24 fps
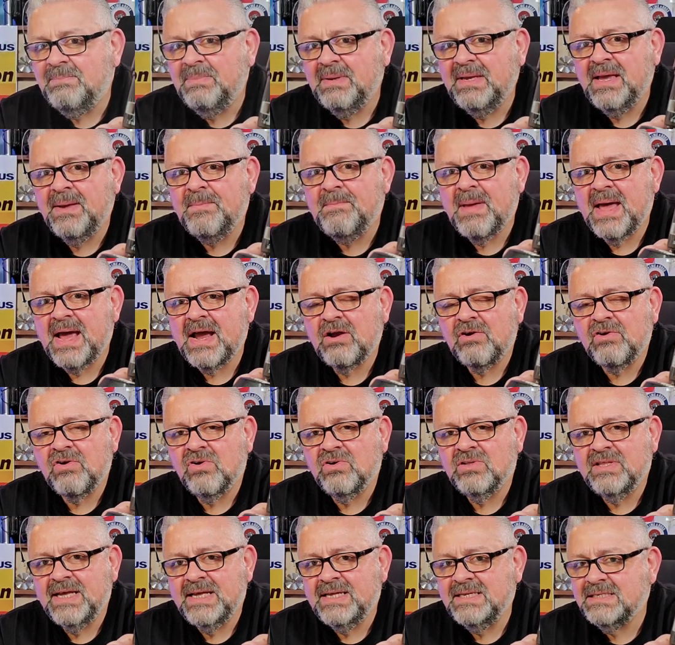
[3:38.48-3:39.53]
to be a
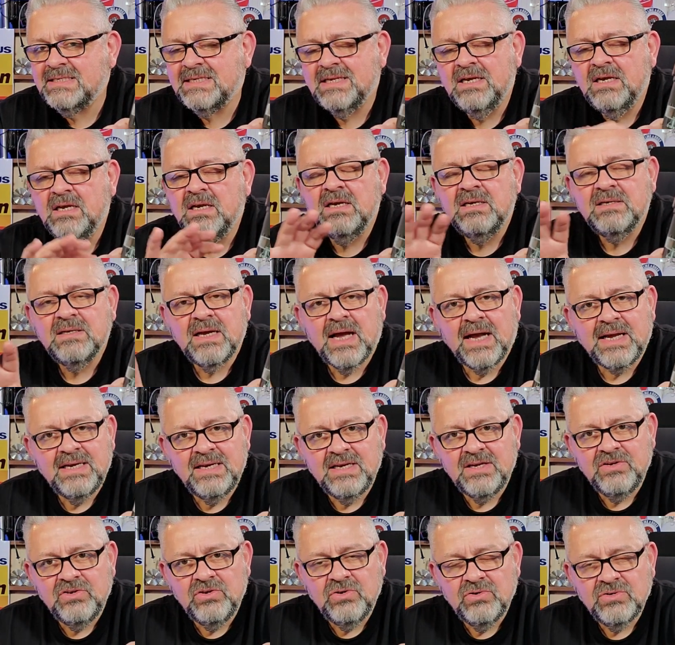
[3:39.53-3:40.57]
macro lens. I
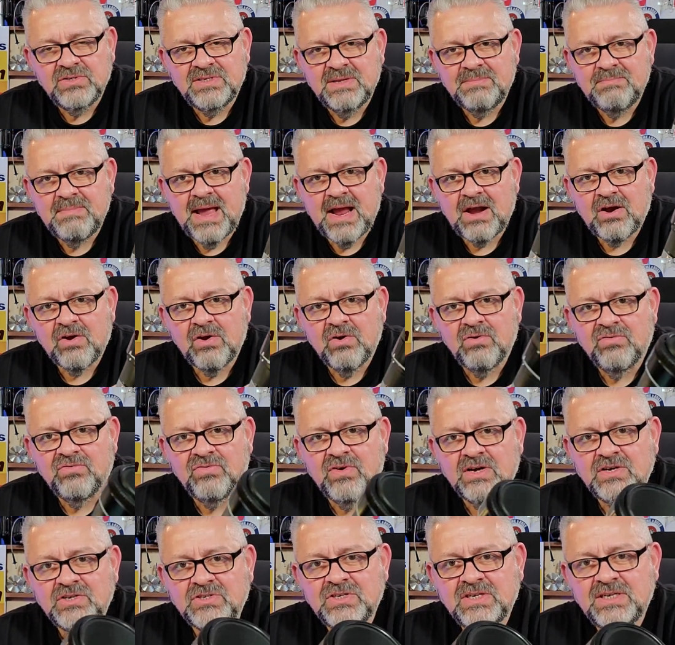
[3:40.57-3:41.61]
didn't use the macro
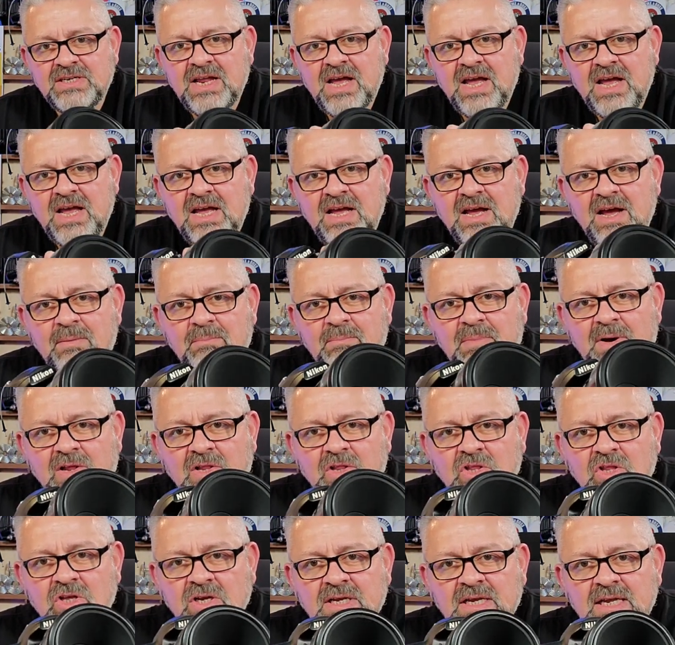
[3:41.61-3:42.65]
function, but
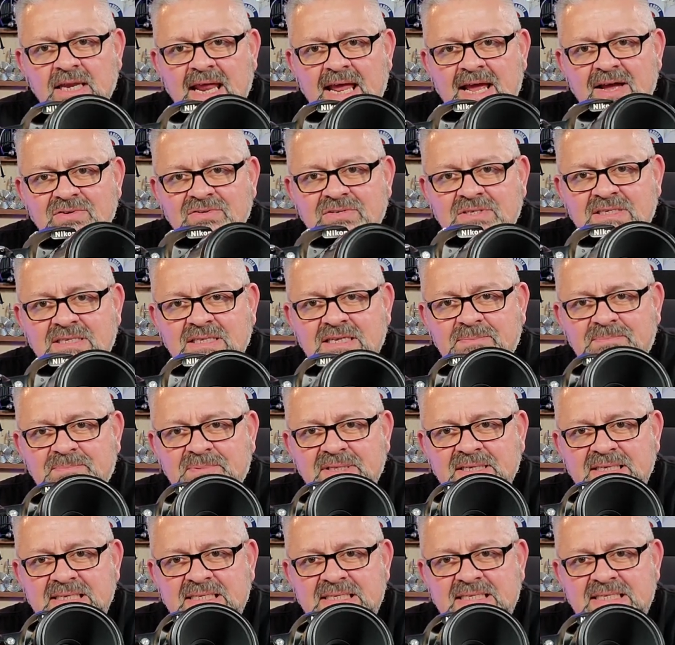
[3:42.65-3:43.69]
look at how
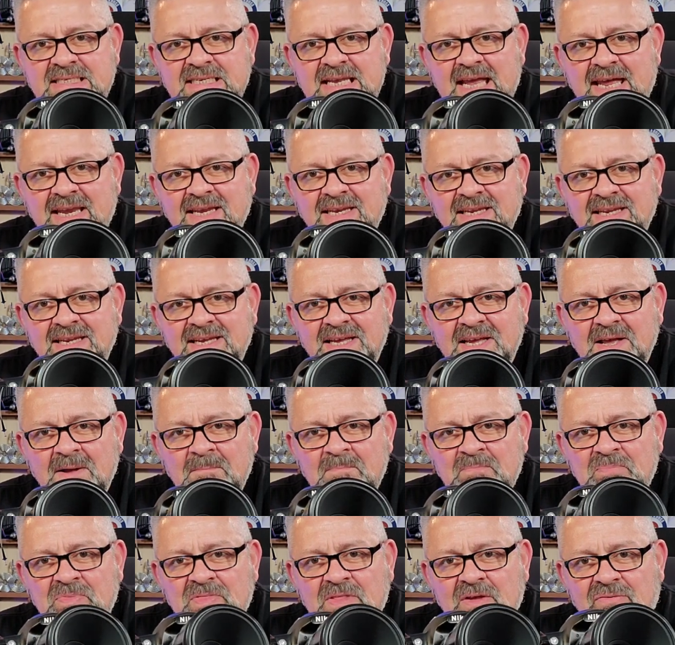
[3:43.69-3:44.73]
deeply set
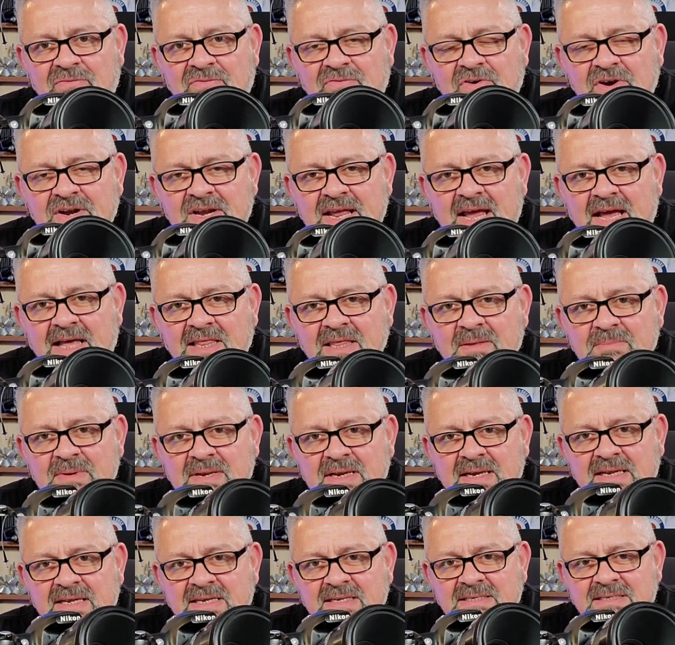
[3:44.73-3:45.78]
the front
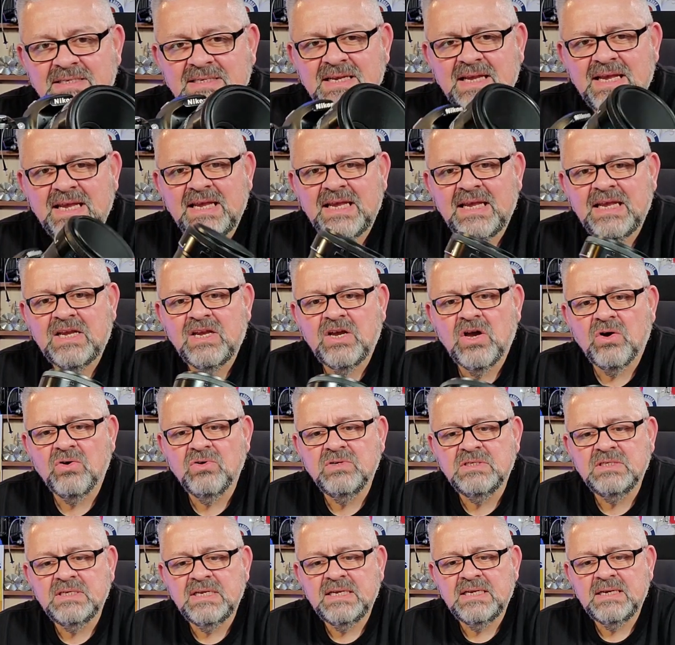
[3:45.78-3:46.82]
element is. It
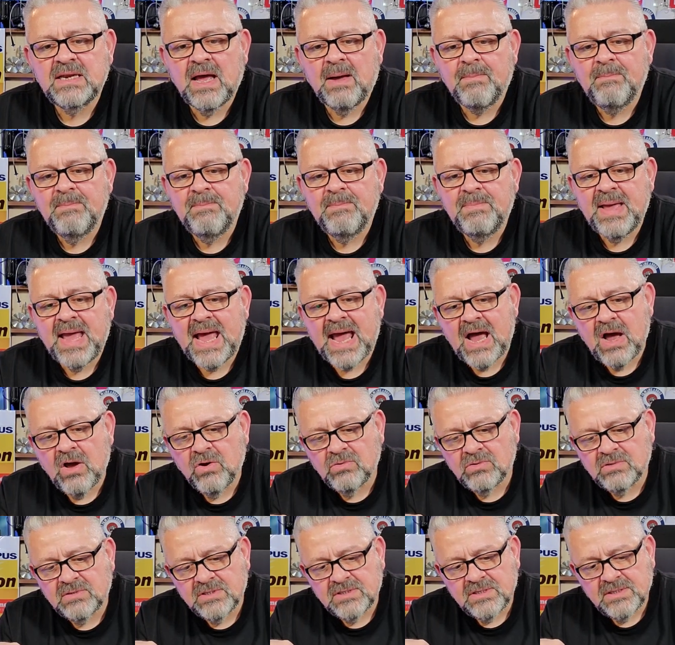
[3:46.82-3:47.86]
goes in
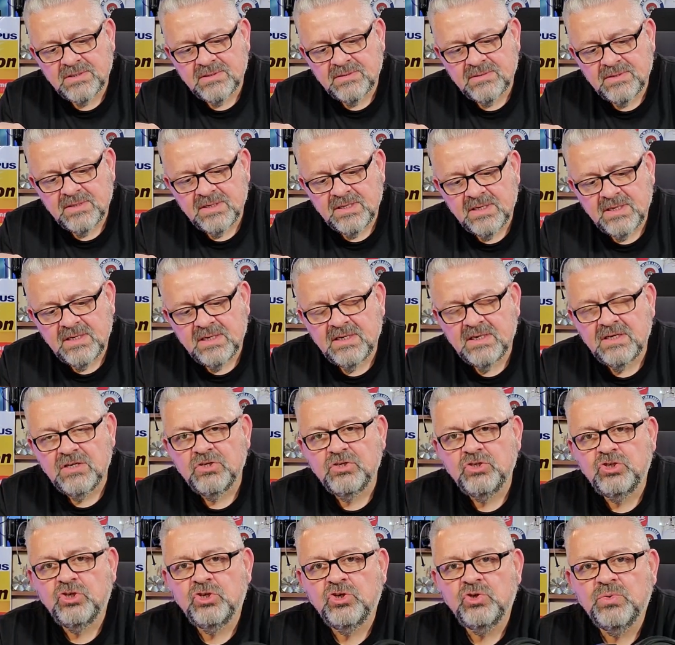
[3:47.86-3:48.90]
about
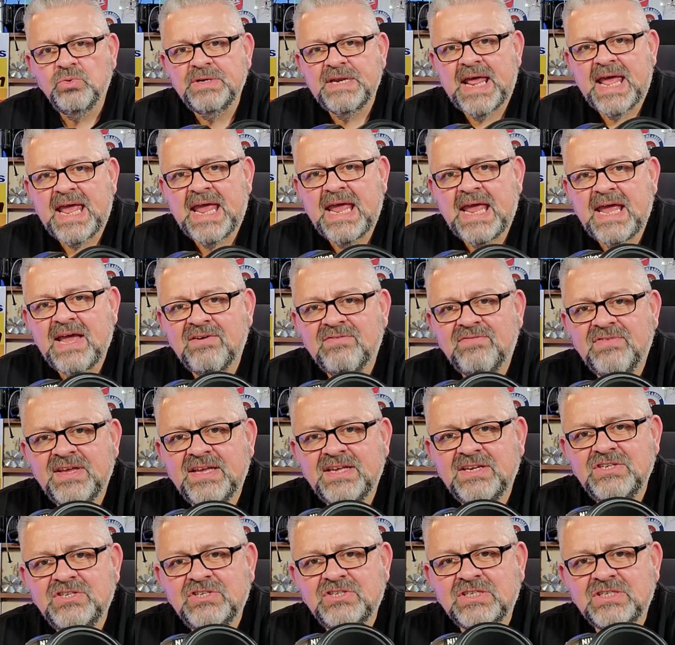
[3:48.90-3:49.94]
two and a half
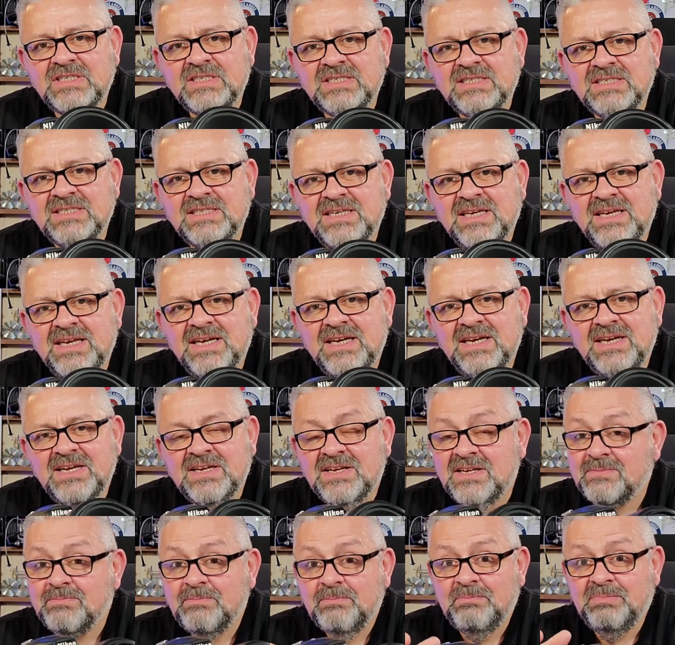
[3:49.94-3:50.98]
inches.
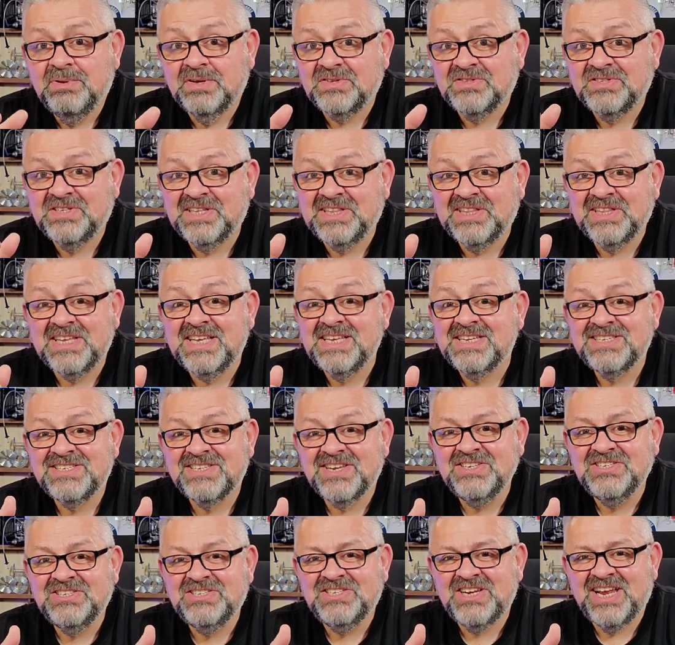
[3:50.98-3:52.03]
Built-in
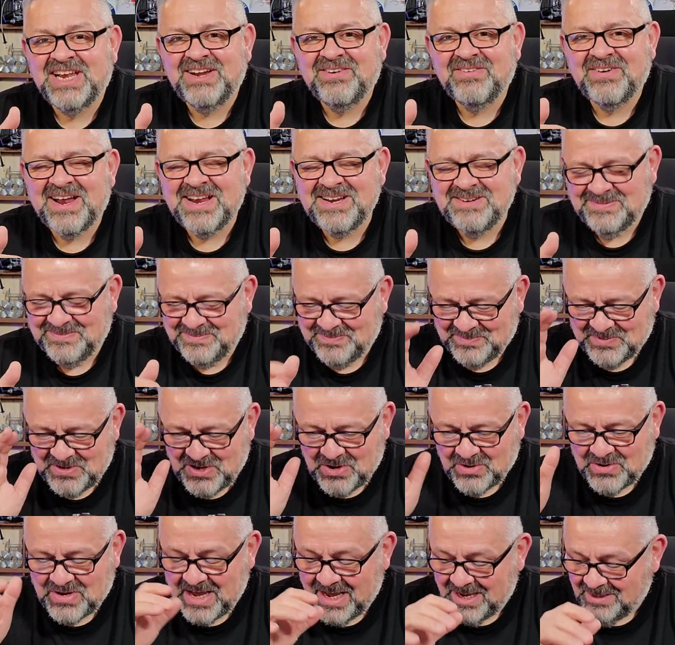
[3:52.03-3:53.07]
sunshade, right?
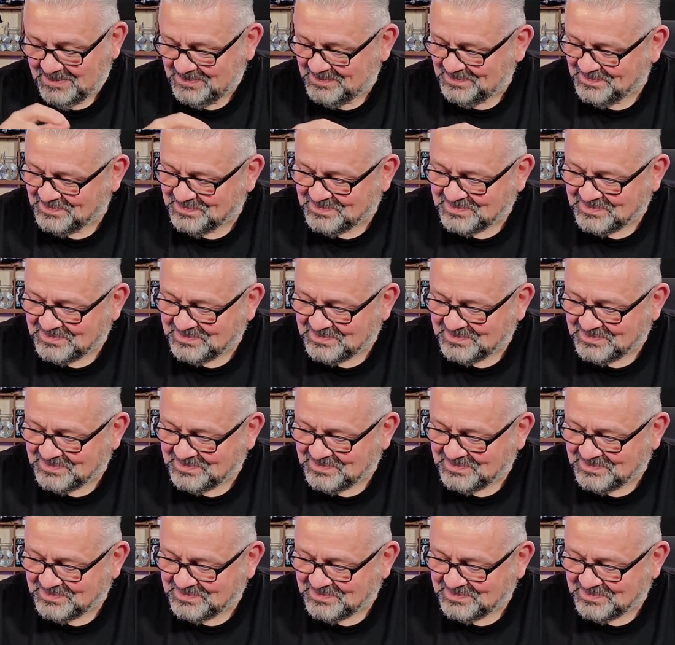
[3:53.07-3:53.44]
Okay.